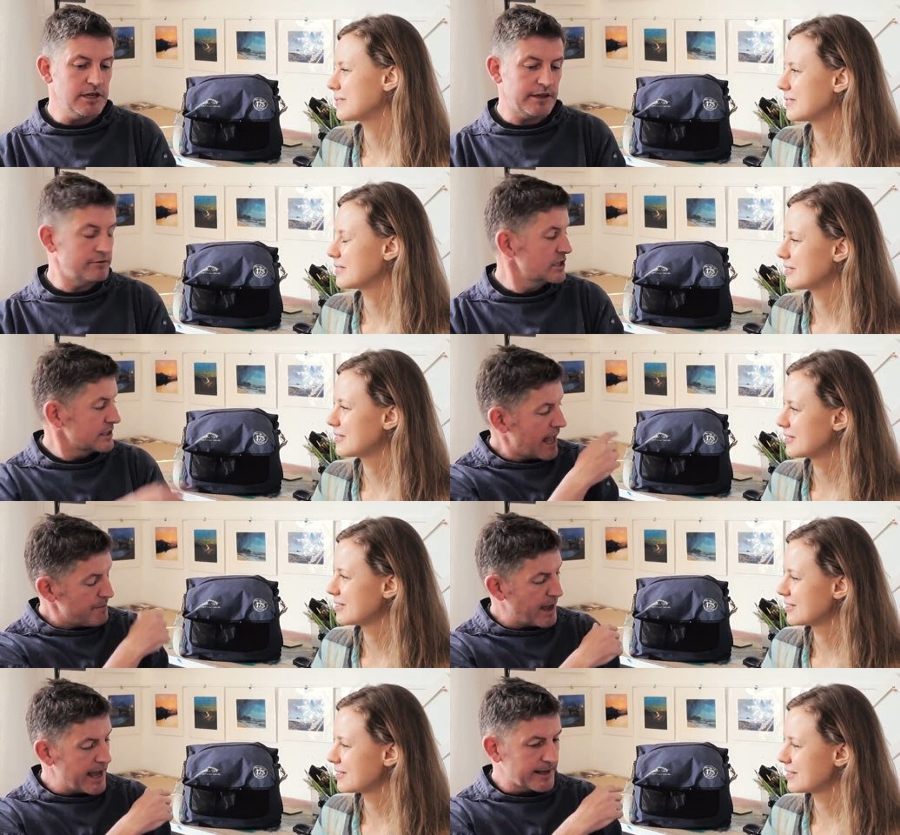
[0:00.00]
Speaker 1: it was good. It was just
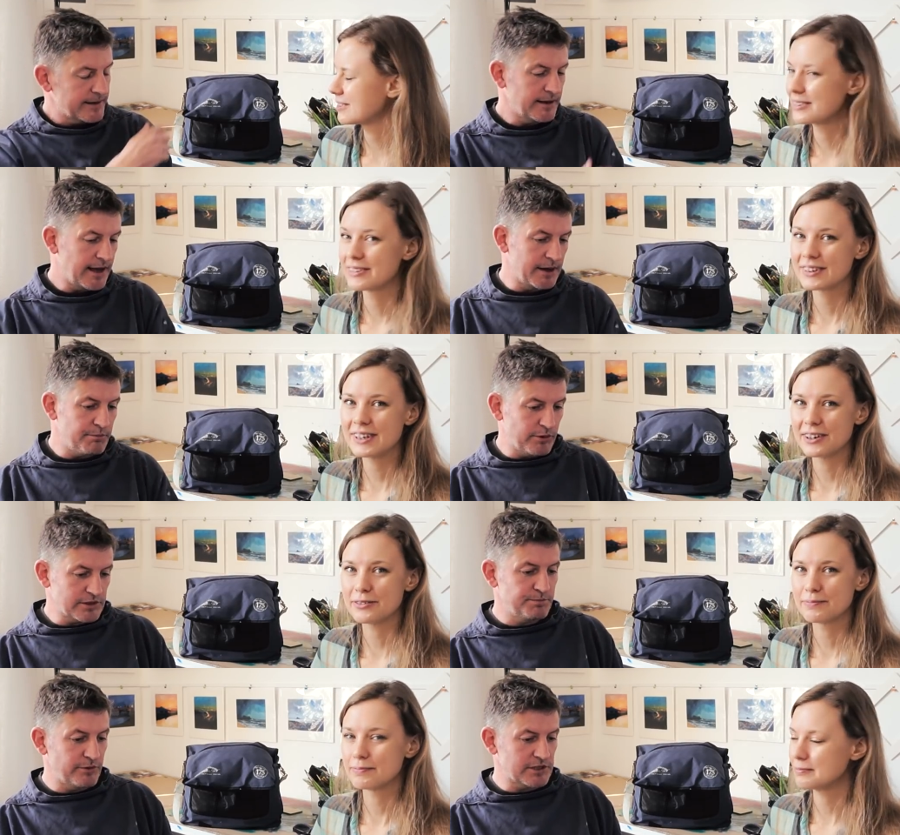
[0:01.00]
that bag. I had a yeah.
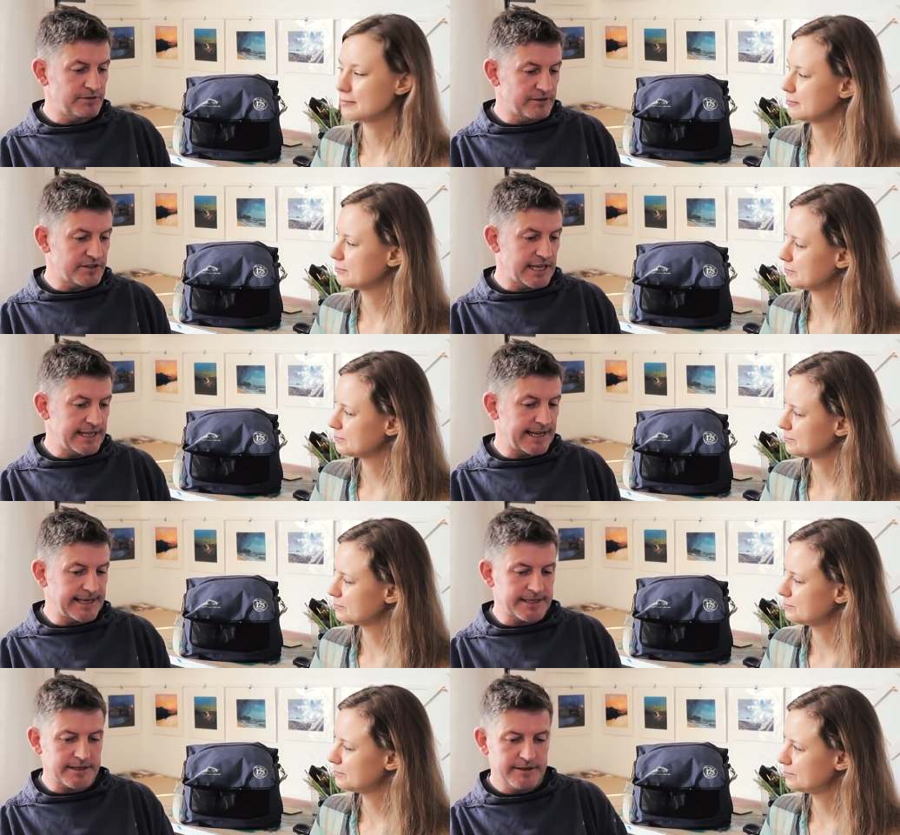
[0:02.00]
box box full of
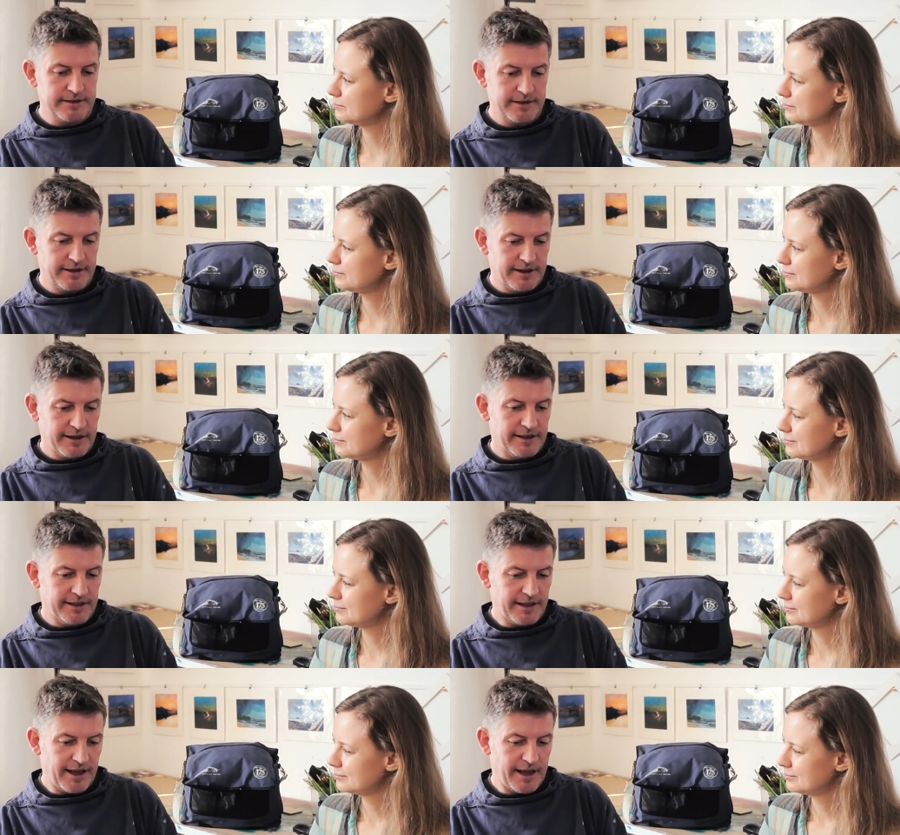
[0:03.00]
CDs
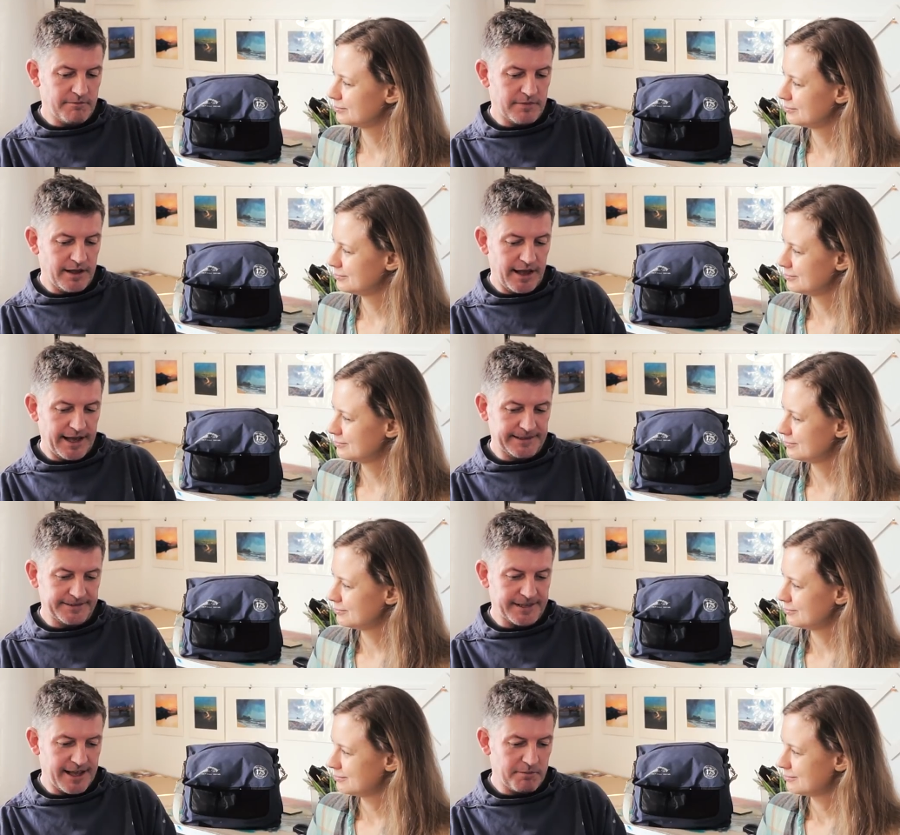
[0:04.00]
um,
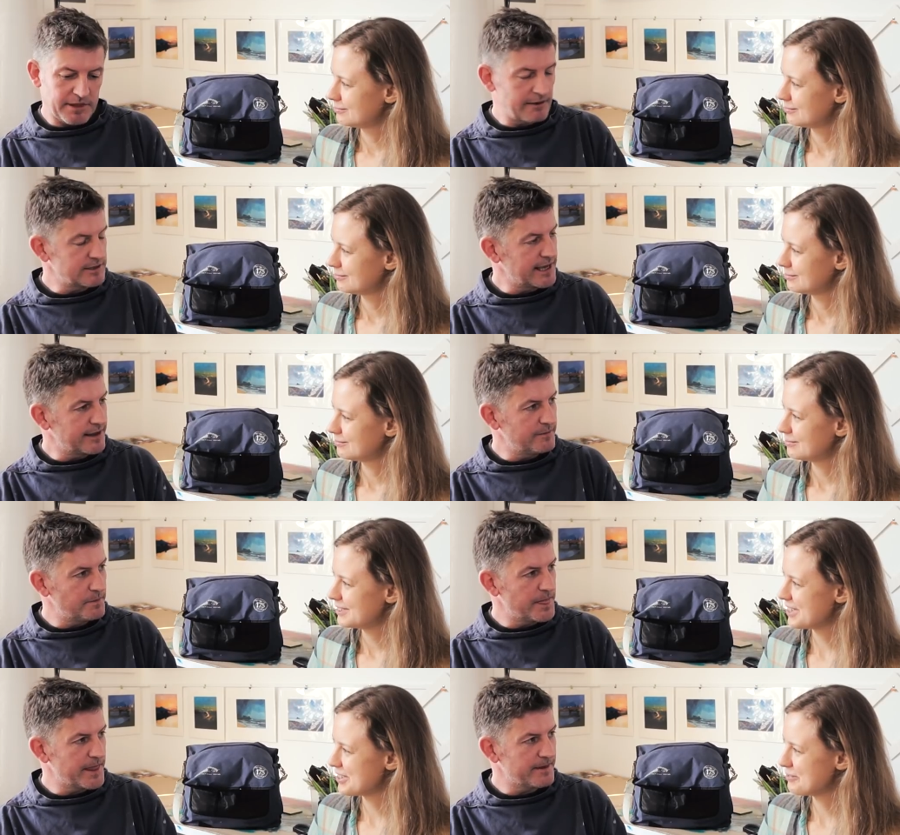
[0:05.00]
and um, and that was it.
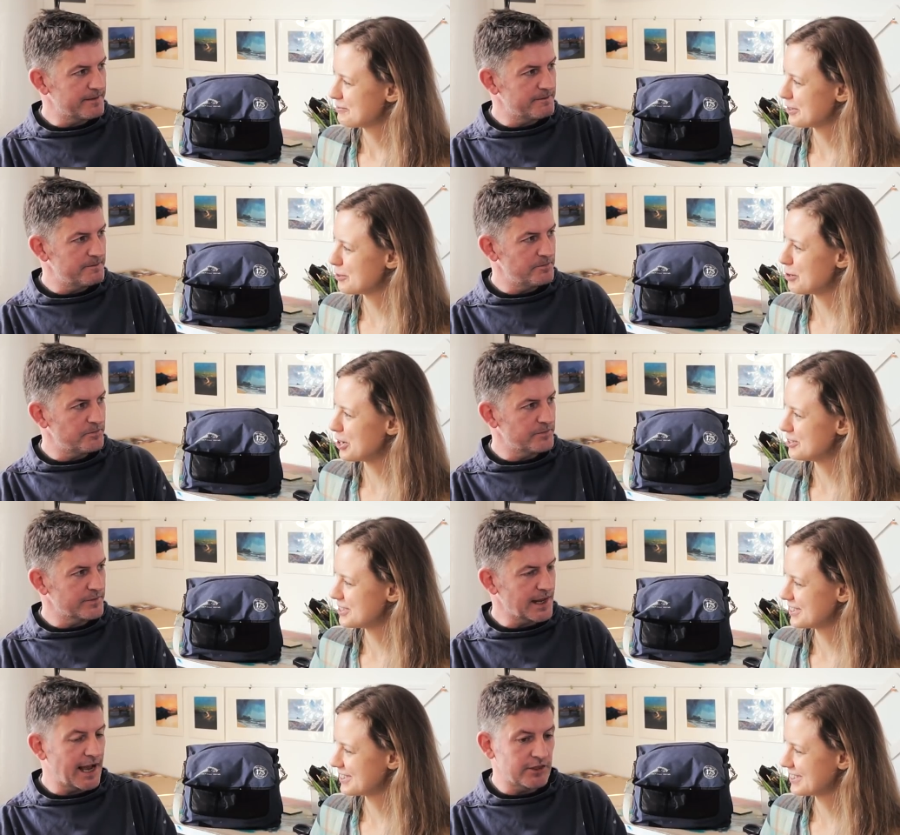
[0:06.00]
Speaker 2: Yeah, and the
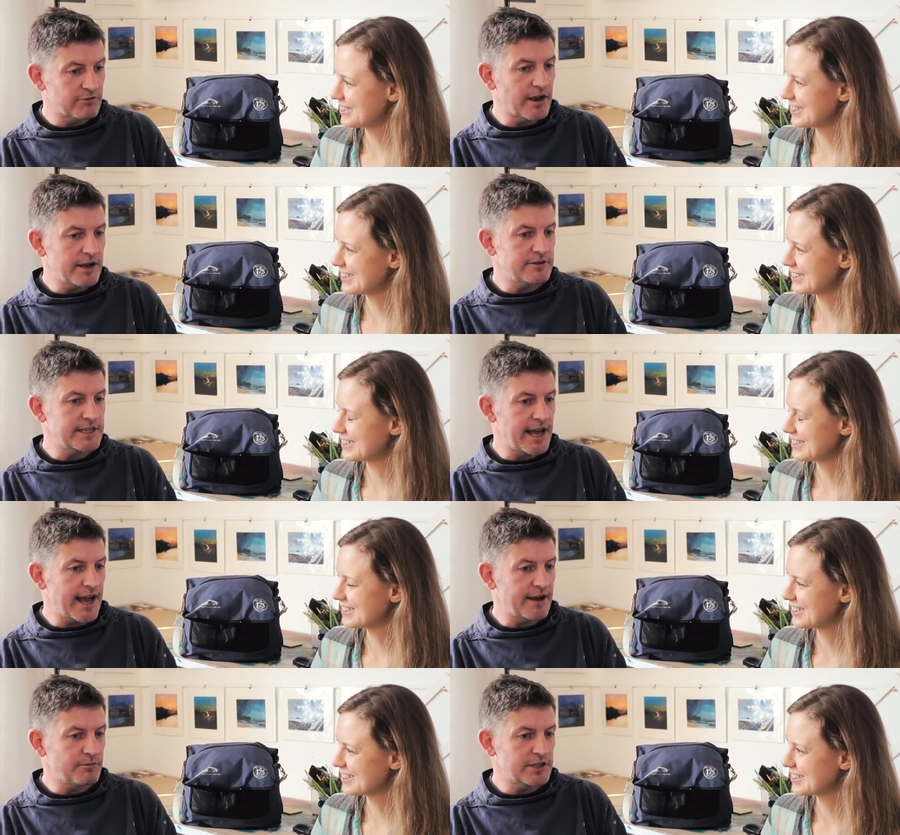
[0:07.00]
road.
Speaker 1: And the road,
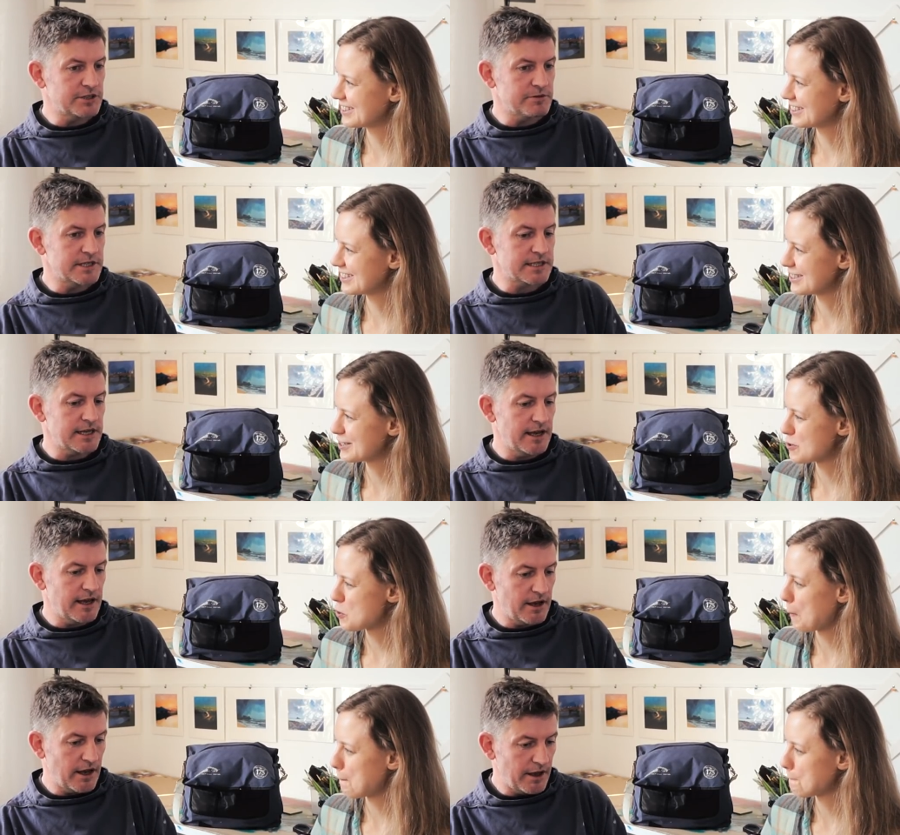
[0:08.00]
yeah, which
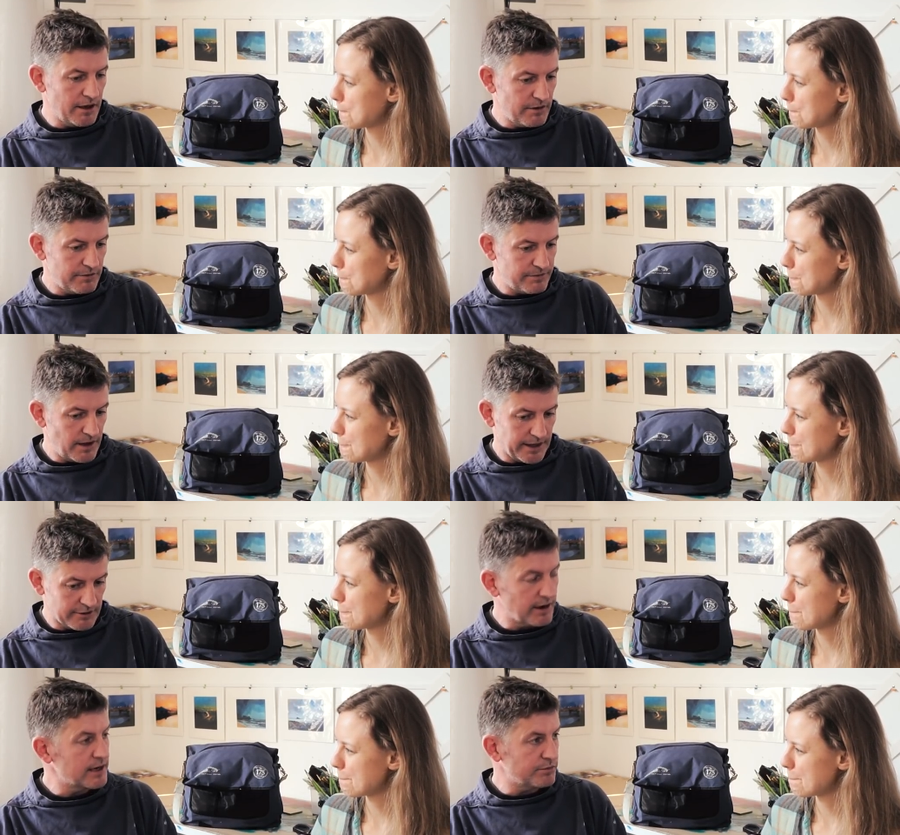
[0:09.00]
was
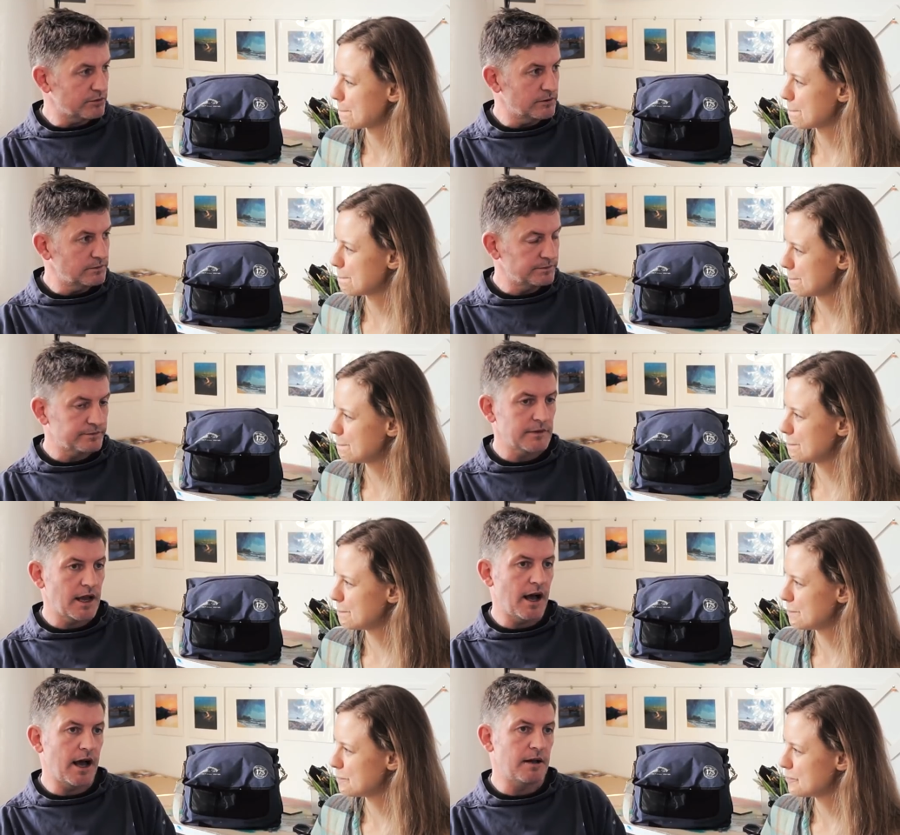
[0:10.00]
incredible.
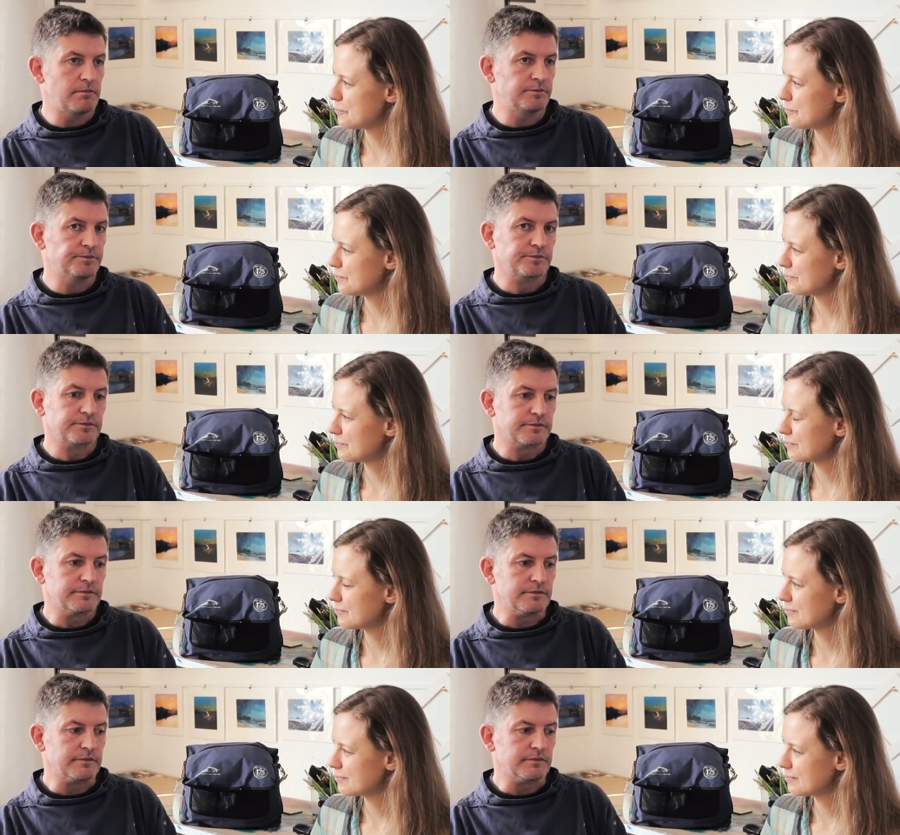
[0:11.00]
Mm. Um,